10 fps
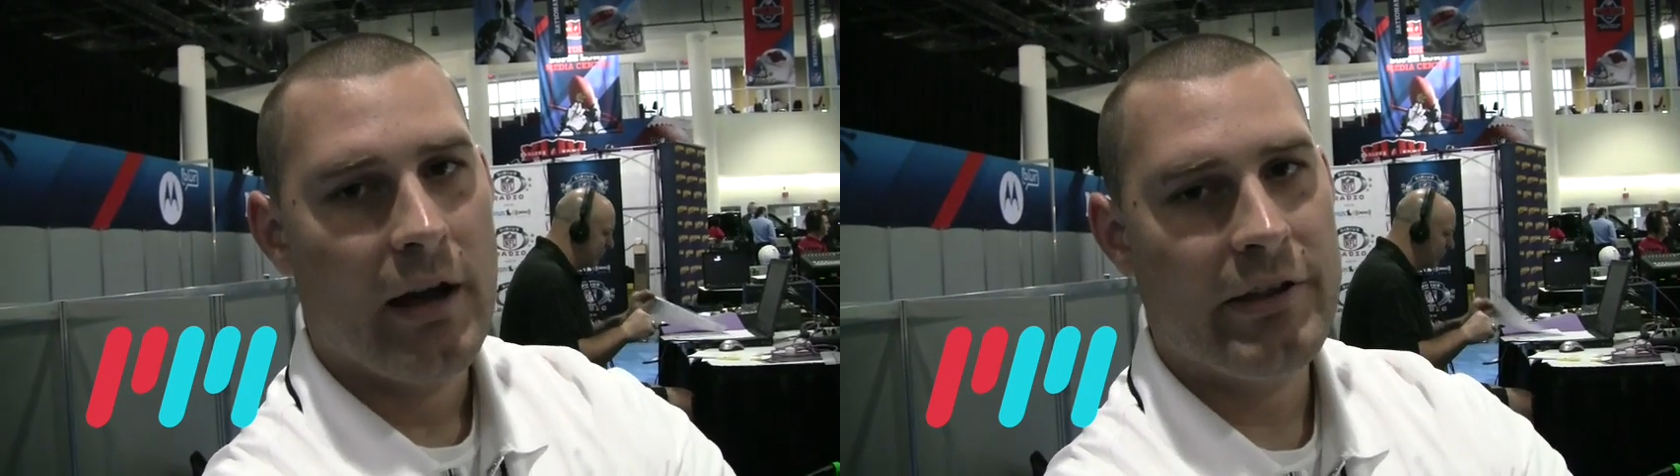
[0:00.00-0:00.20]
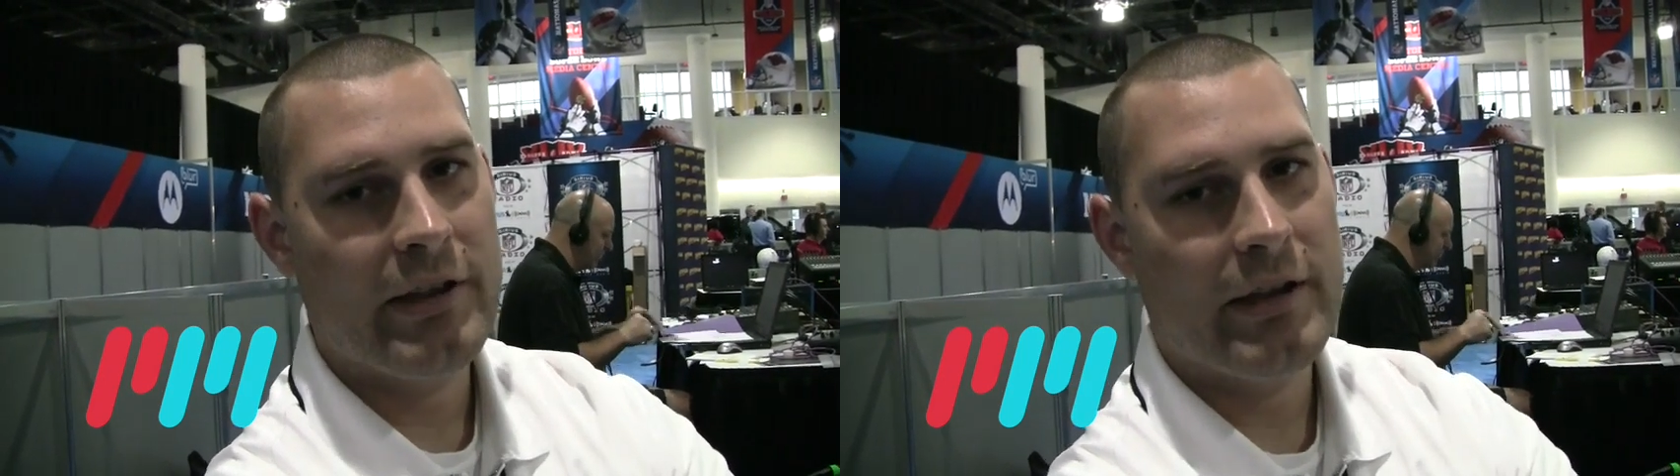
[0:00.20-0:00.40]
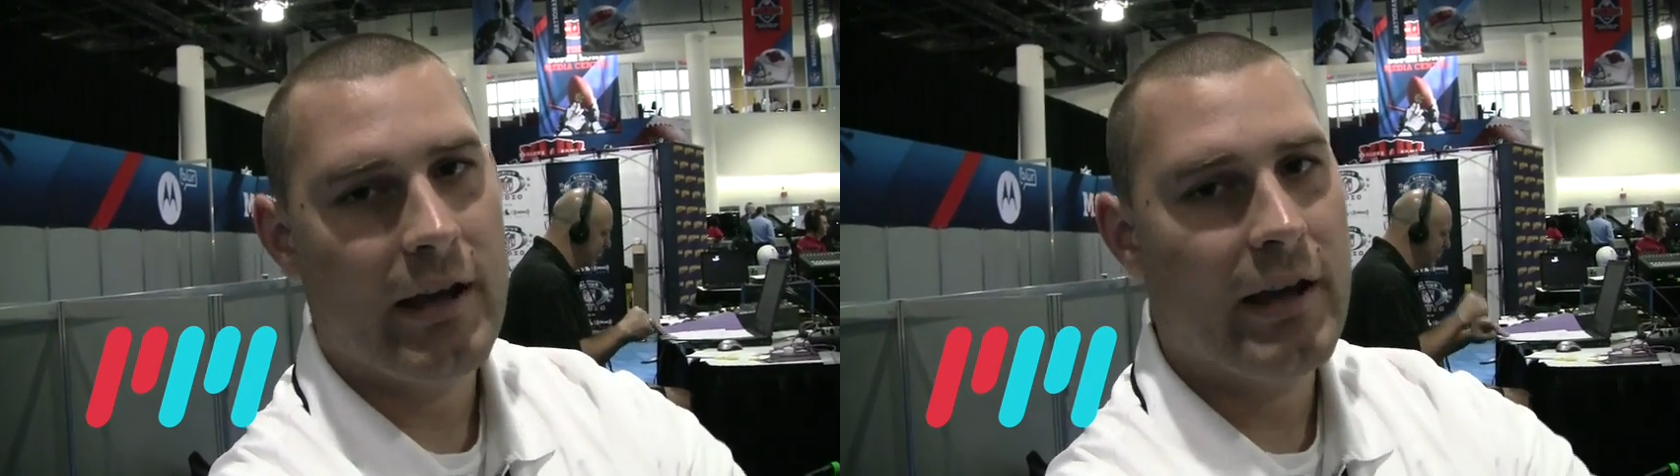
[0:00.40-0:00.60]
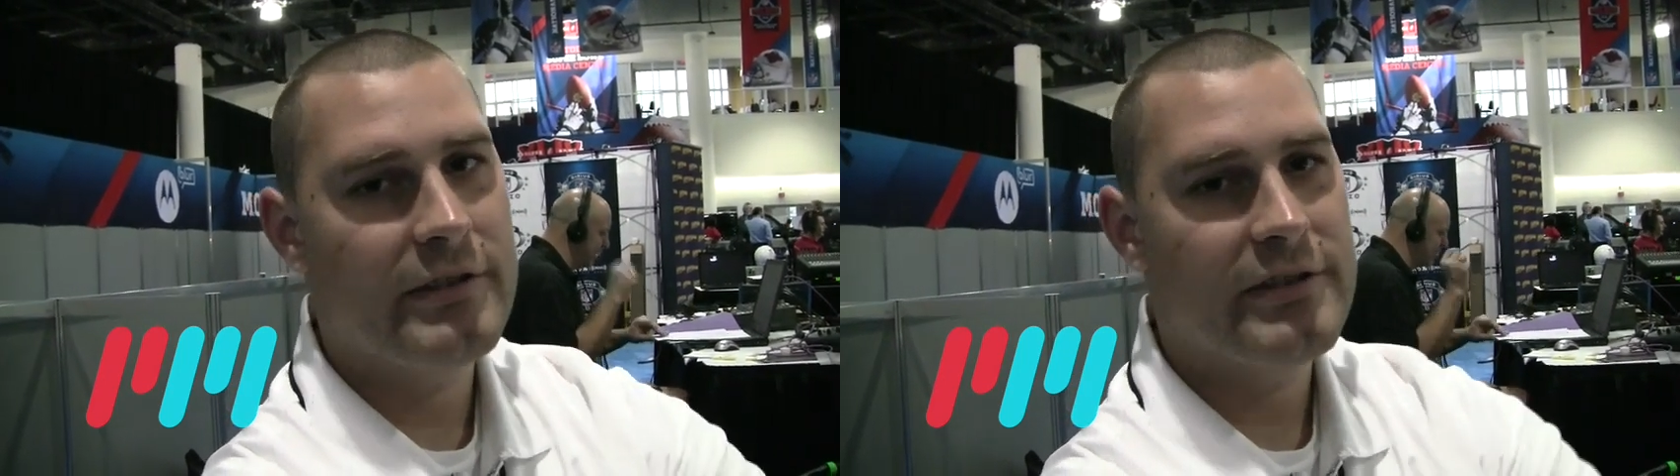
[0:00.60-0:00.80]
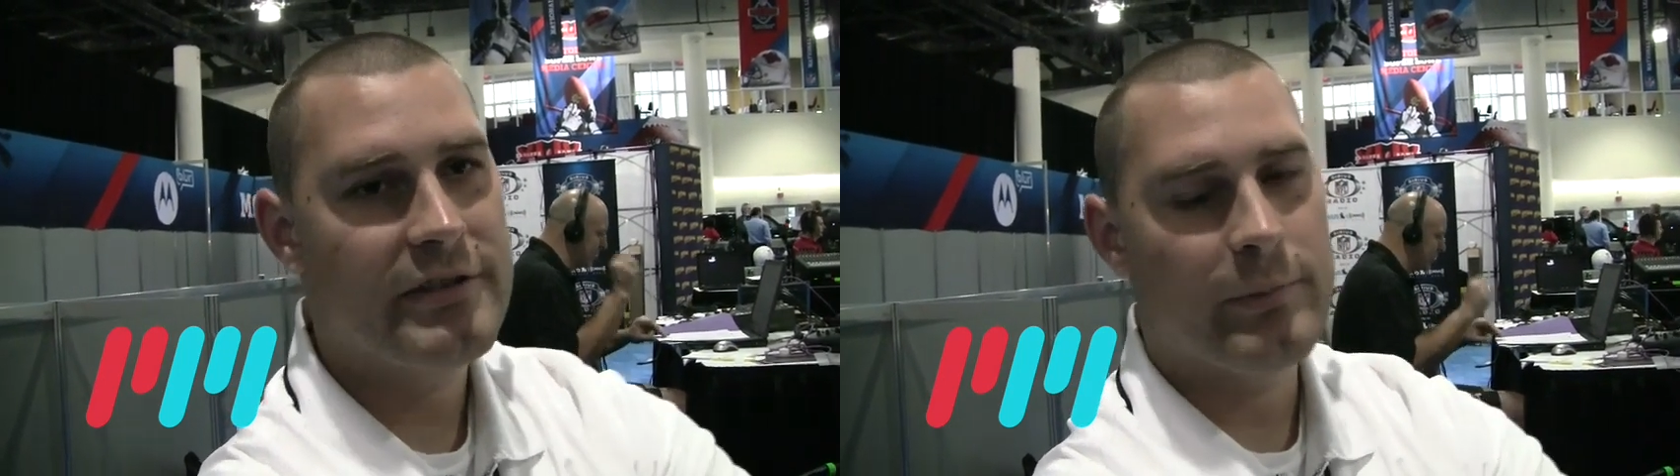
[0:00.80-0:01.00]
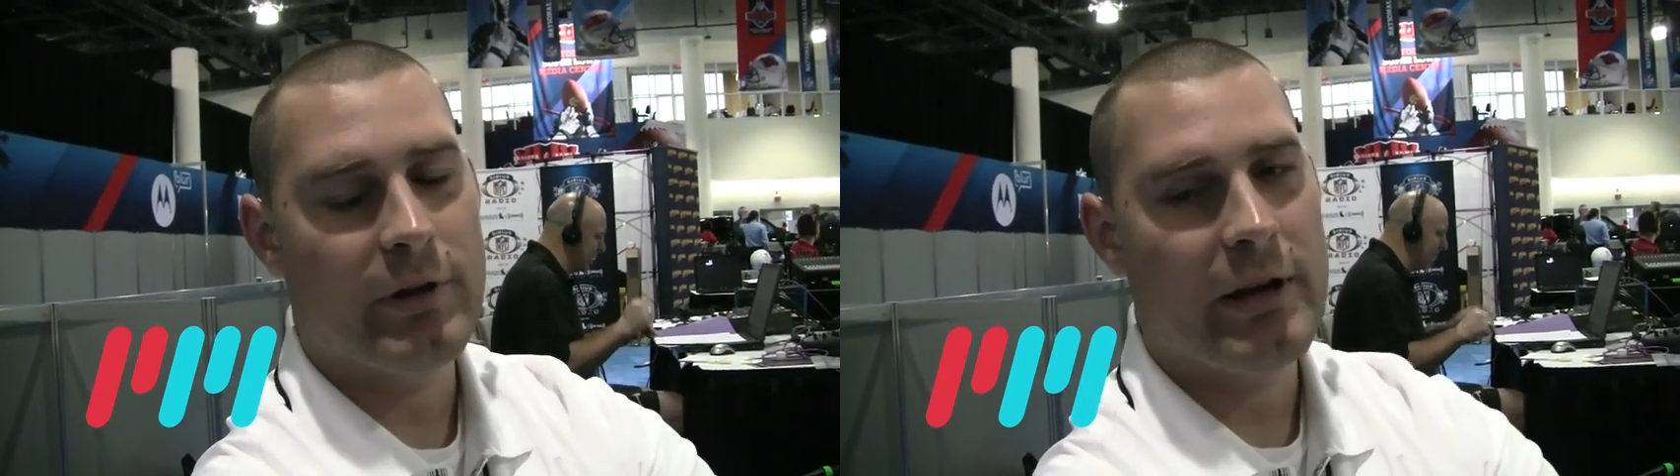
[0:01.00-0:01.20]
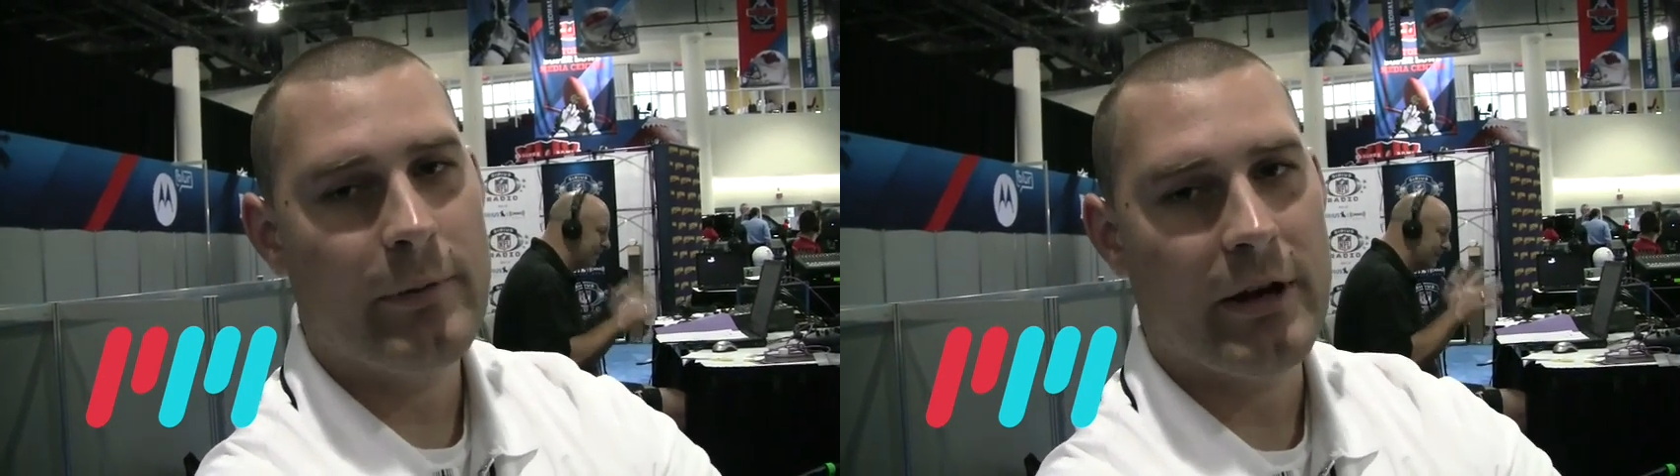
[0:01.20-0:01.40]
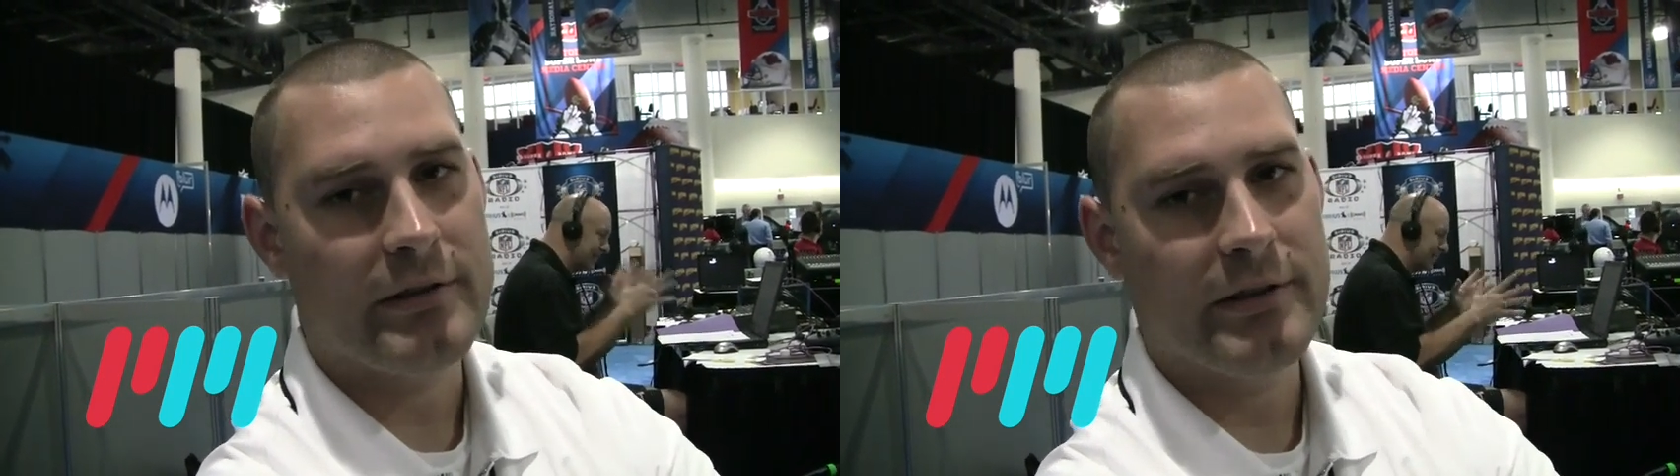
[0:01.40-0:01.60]
I think just their
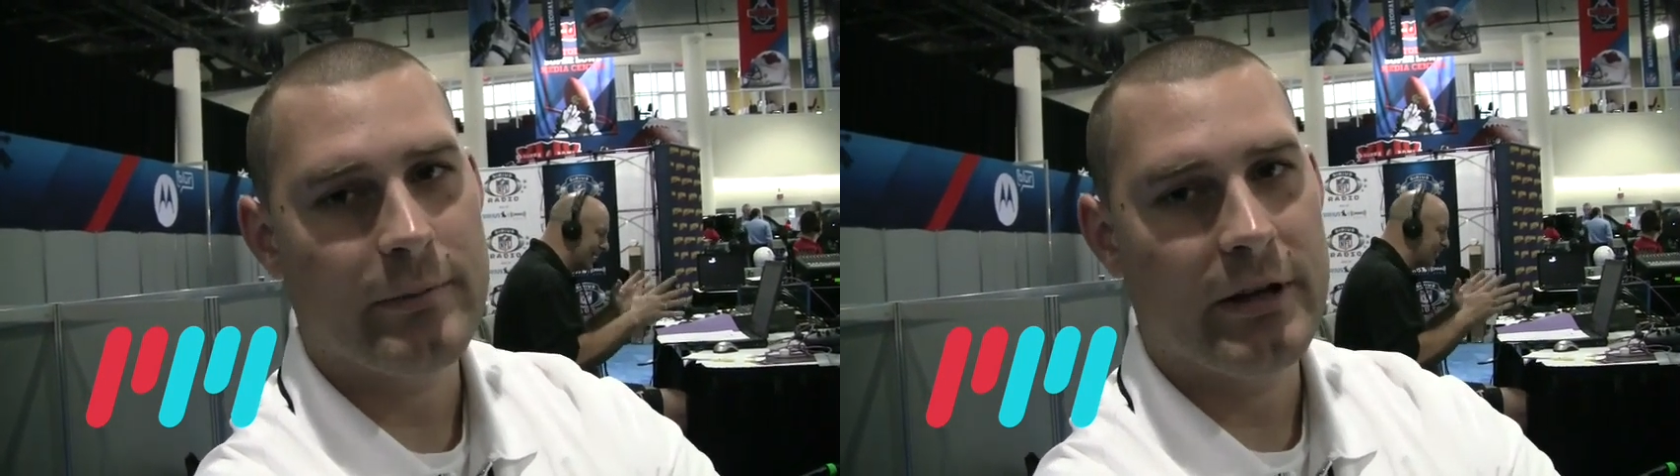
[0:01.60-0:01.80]
playmakers.